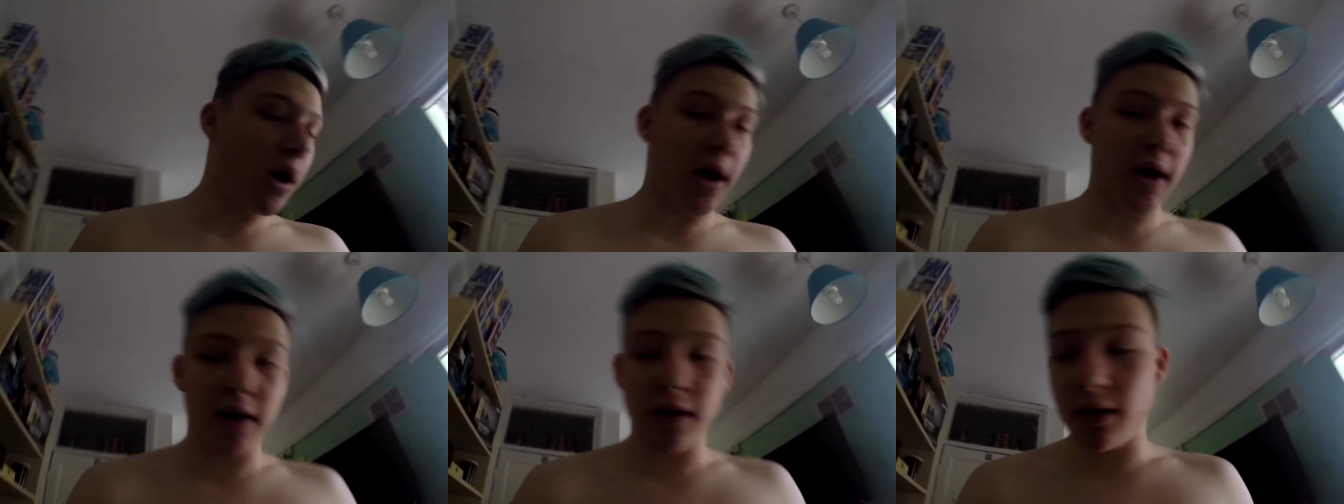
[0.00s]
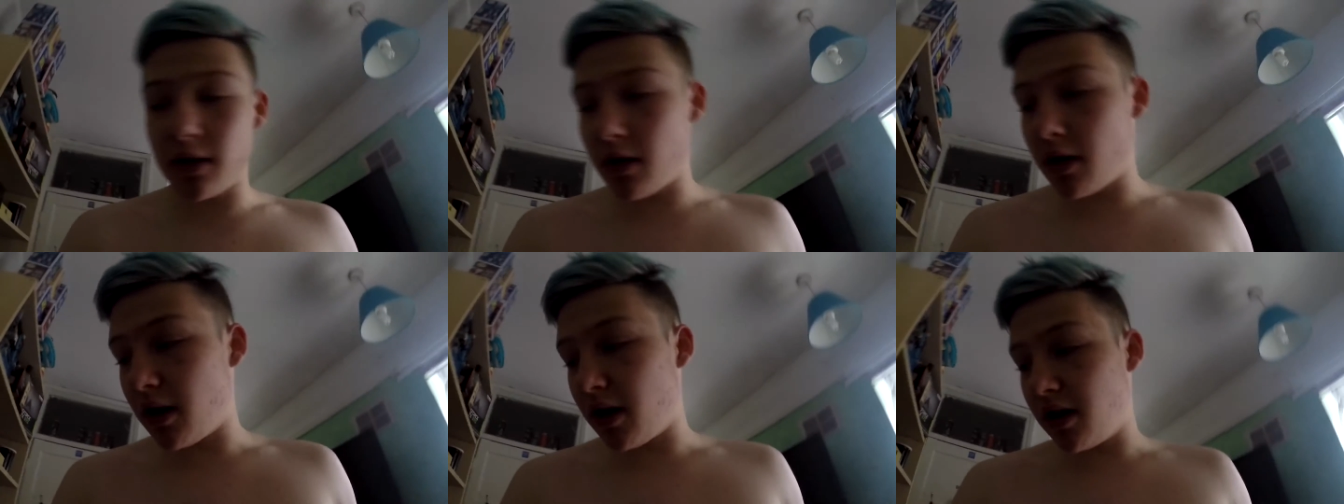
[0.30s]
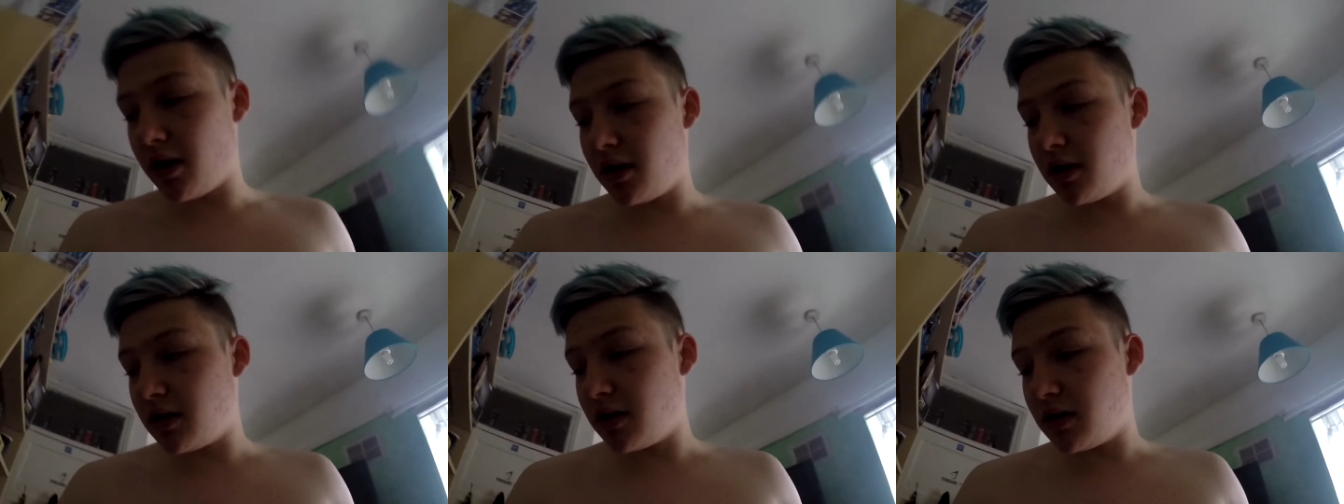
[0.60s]
and
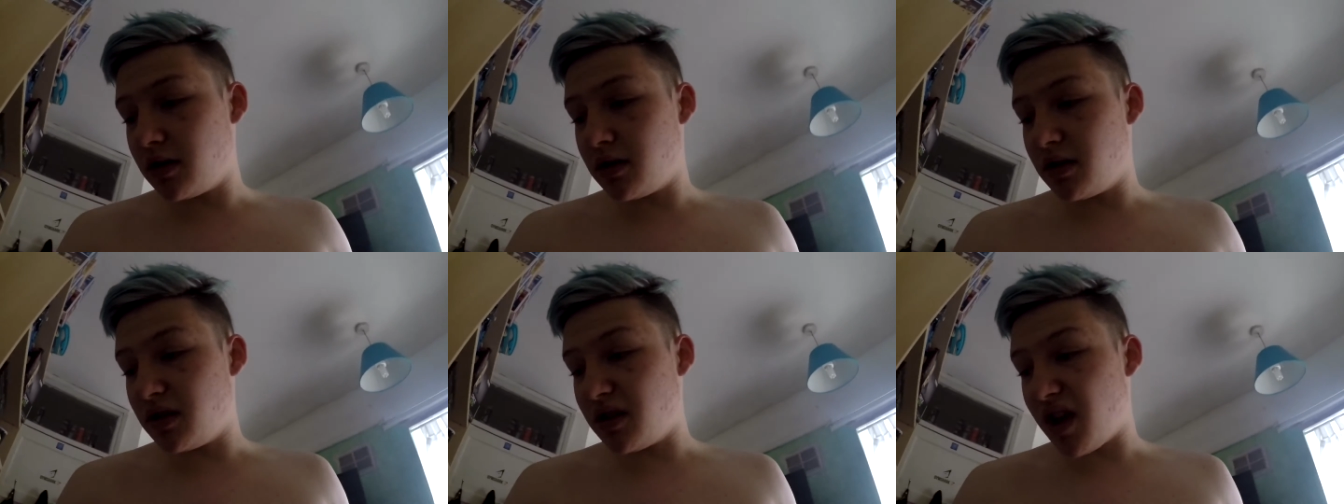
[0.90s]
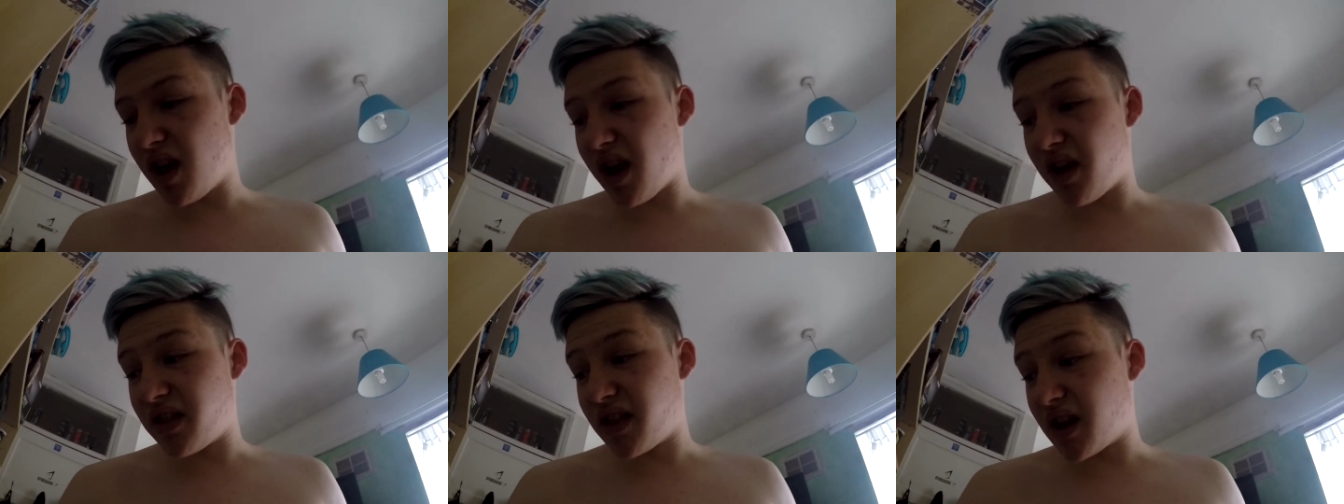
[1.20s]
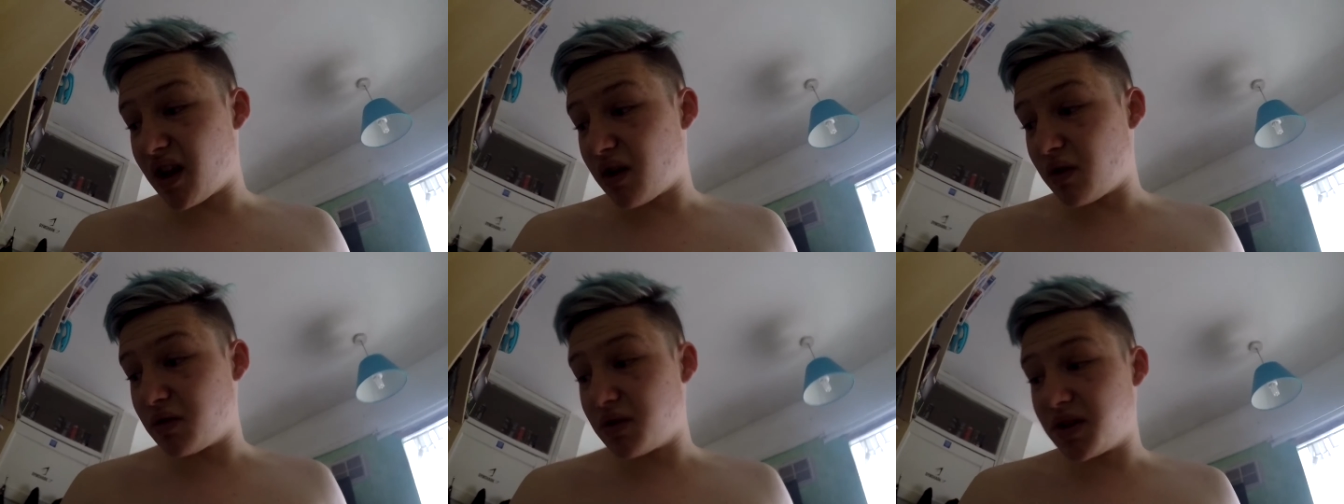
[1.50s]
uh, yeah, and
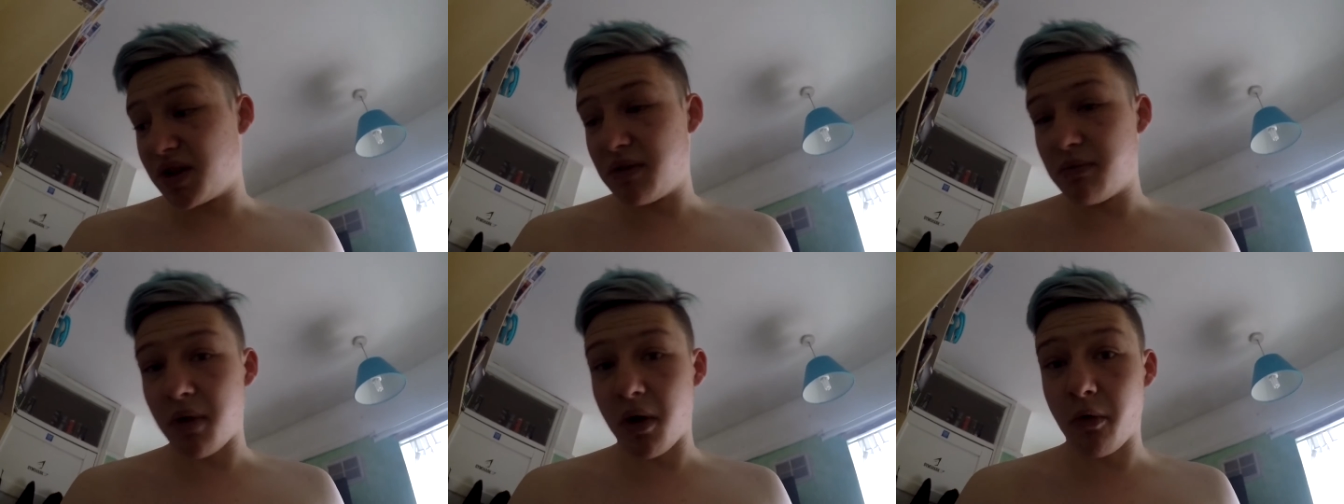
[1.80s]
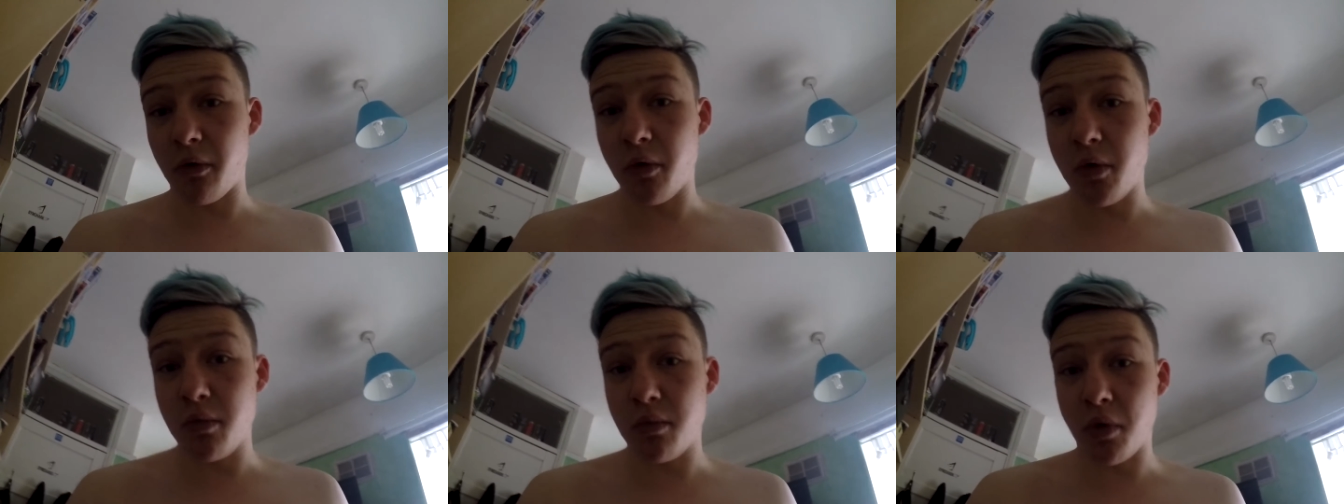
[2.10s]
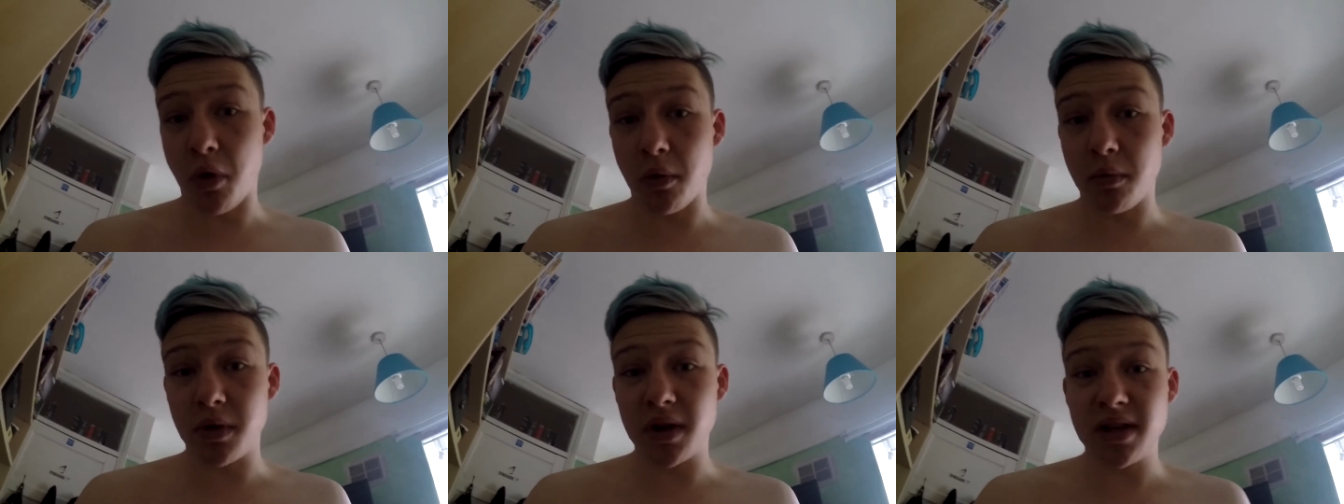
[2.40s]
then I'll clean my room
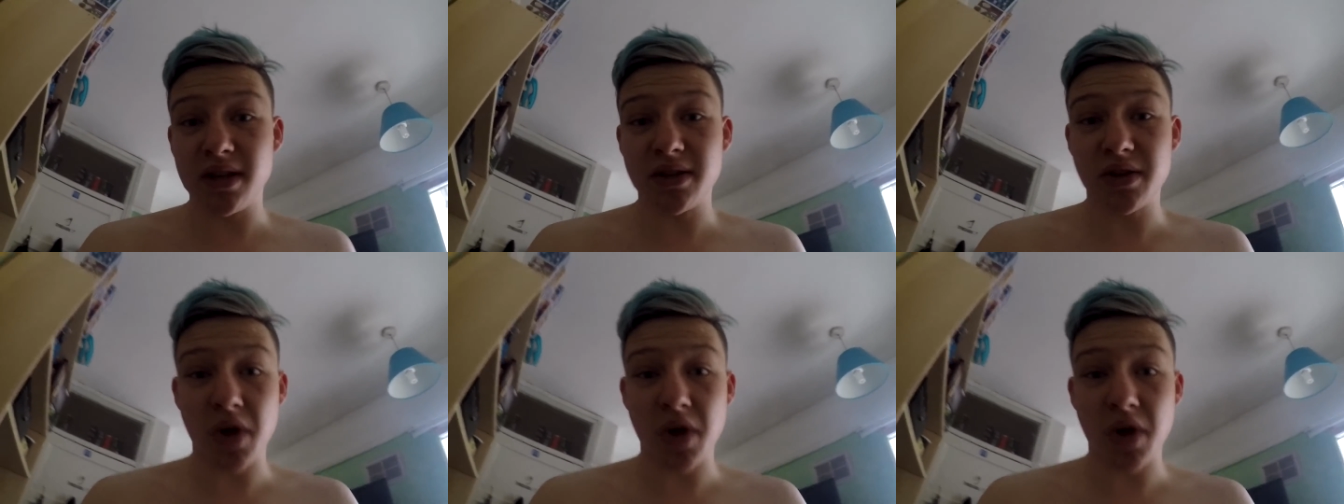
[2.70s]
probably.